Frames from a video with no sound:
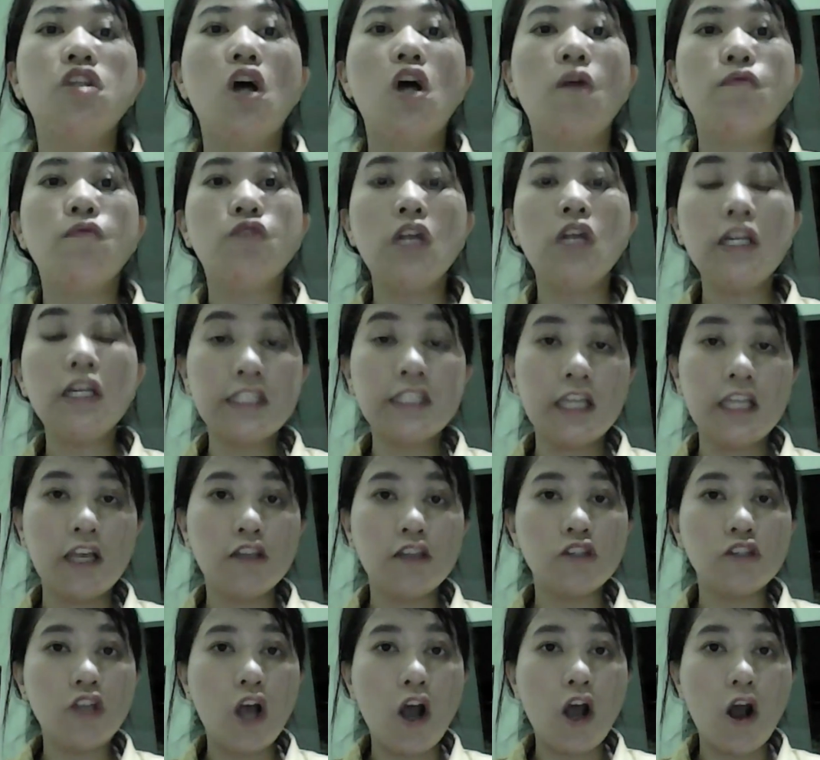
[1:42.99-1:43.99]

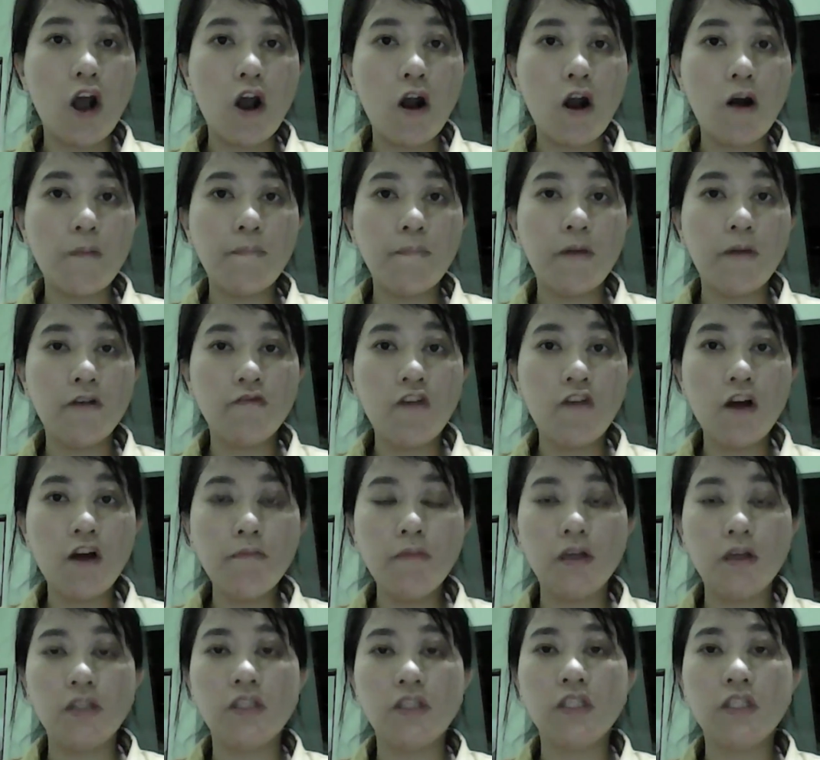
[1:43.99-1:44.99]
objectives, or
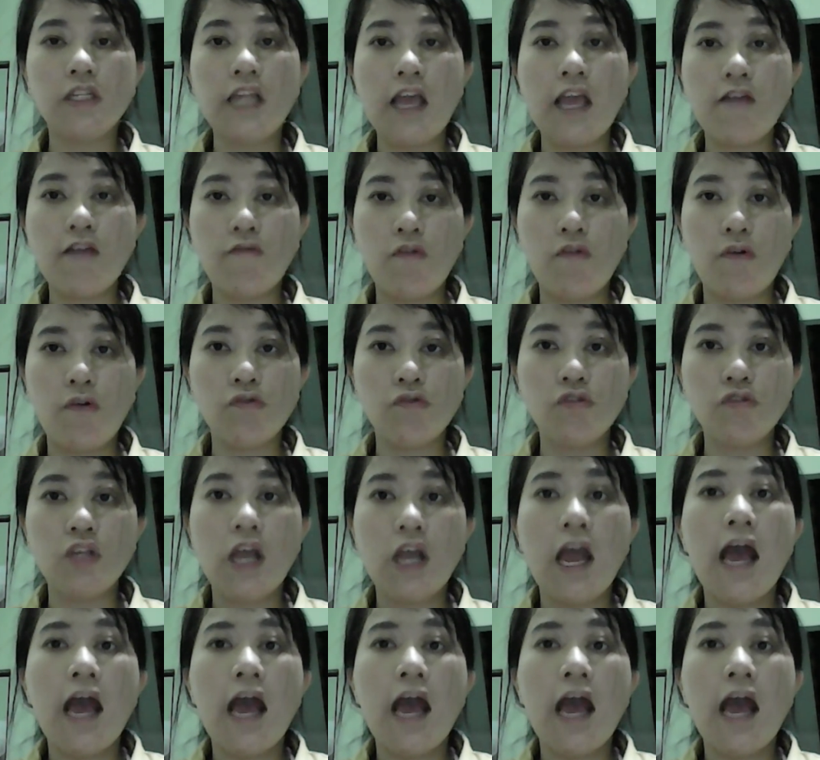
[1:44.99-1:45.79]
performance levels,